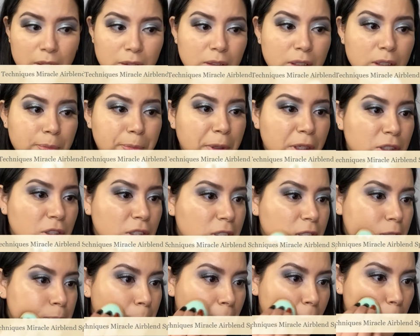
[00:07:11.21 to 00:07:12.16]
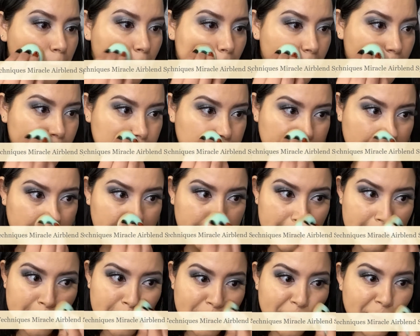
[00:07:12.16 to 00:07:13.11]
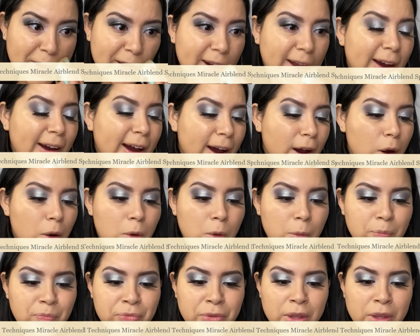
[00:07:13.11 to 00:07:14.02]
sponges, might want to check this one out.